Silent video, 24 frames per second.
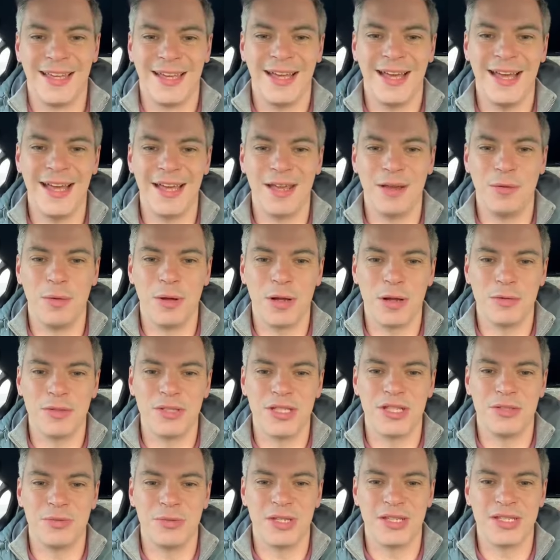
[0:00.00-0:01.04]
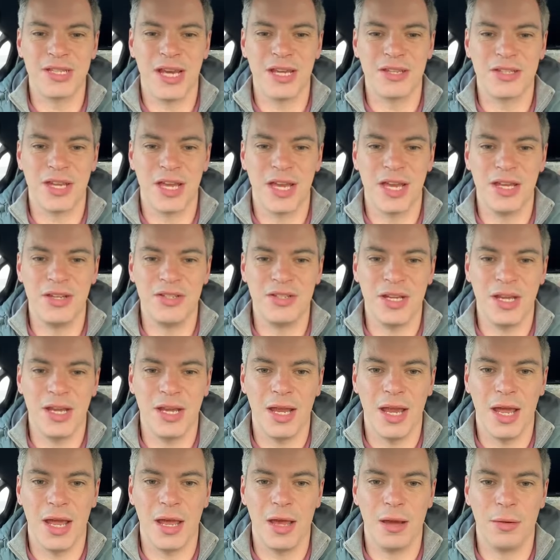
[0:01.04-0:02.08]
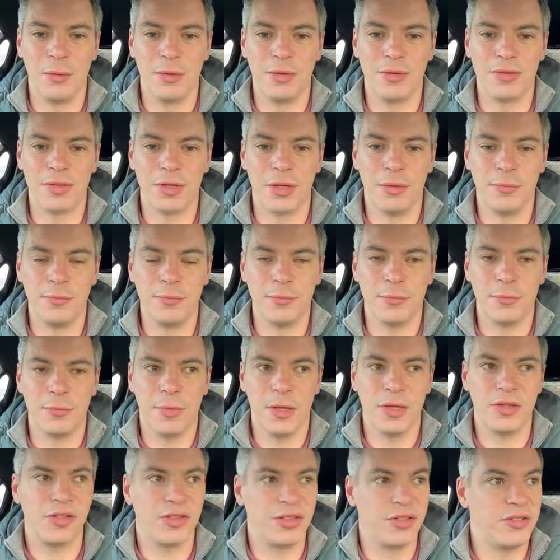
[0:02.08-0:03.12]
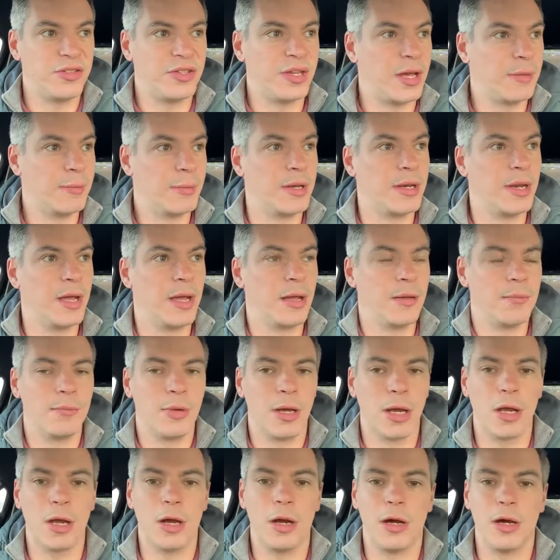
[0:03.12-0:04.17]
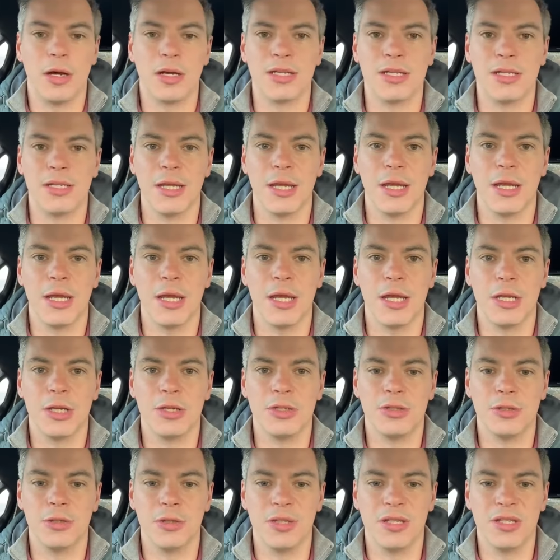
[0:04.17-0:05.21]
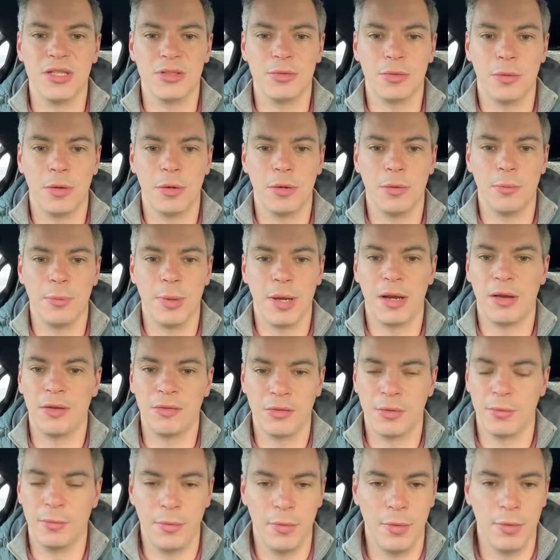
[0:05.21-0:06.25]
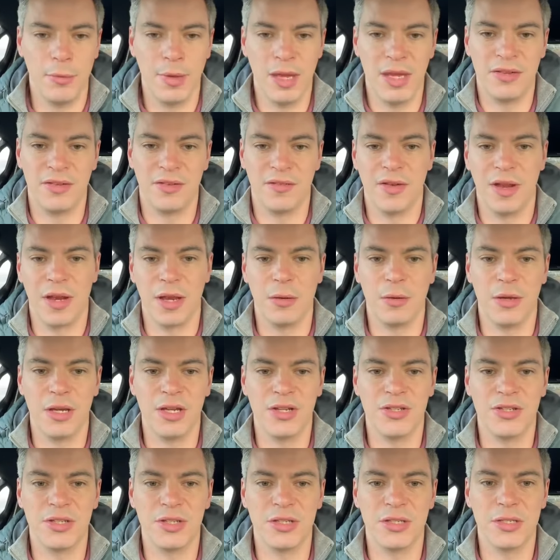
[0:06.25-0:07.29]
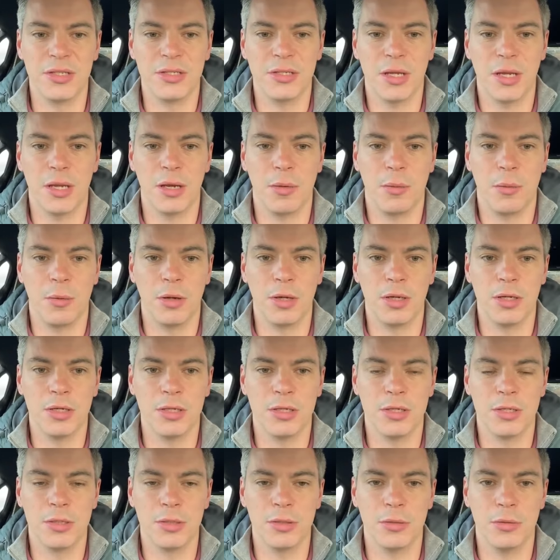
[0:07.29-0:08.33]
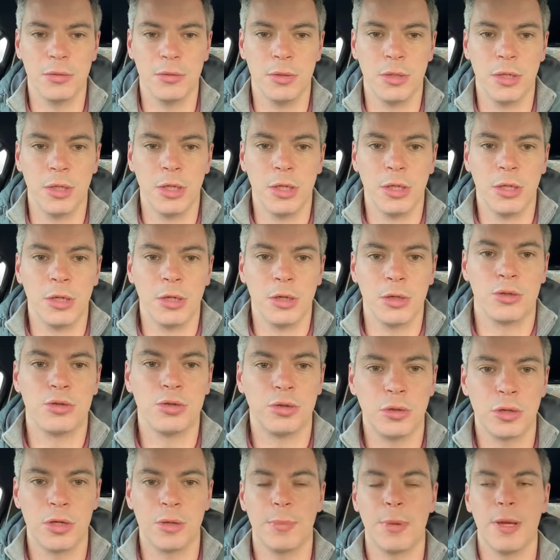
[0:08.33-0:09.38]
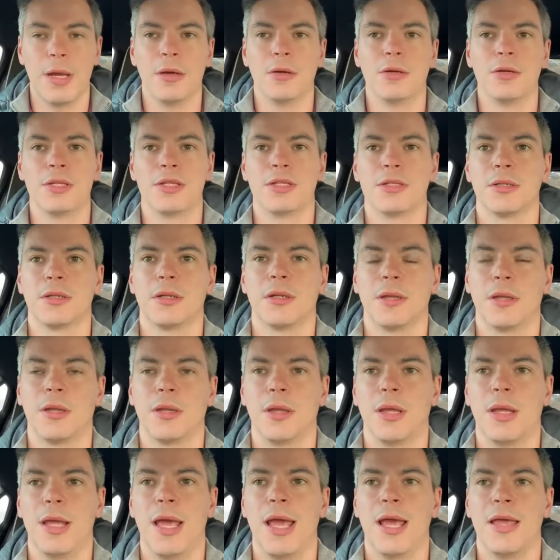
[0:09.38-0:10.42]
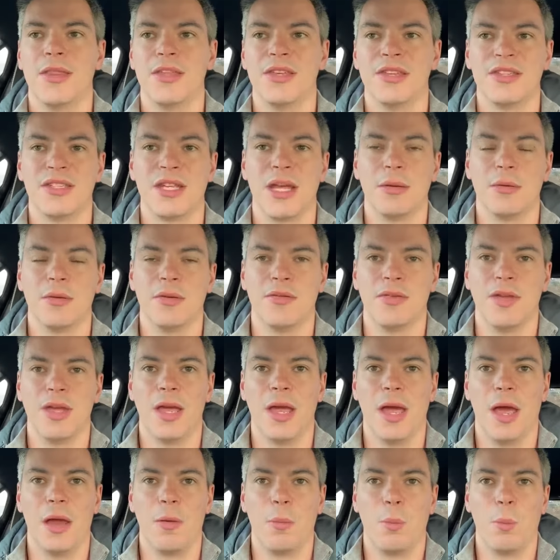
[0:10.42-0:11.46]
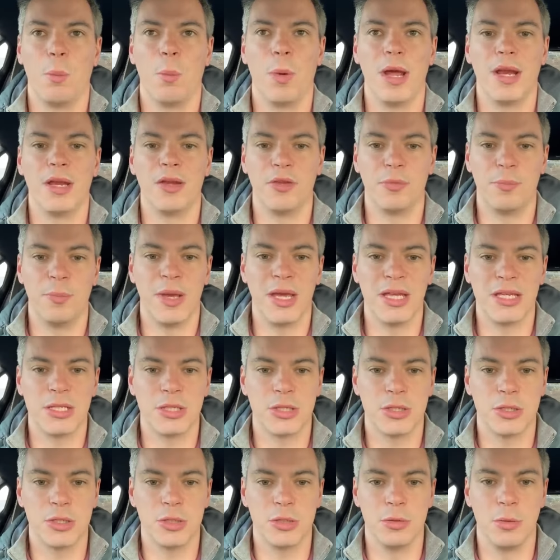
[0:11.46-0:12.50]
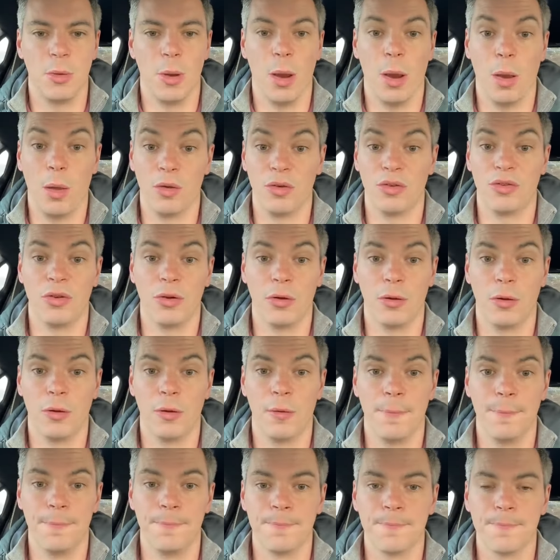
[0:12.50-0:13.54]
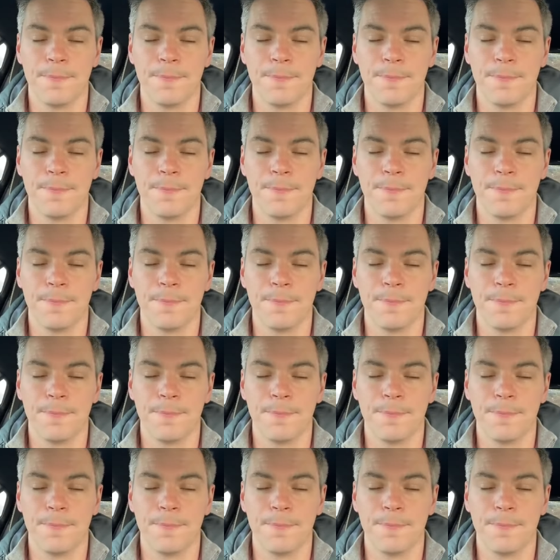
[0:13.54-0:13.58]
Hi, welcome to this week's Ask AJ with Tom. As you can see, I'm in my car today doing this one, been on some amazing valuations. And I wanted to talk about this time of year and when is best to launch your home.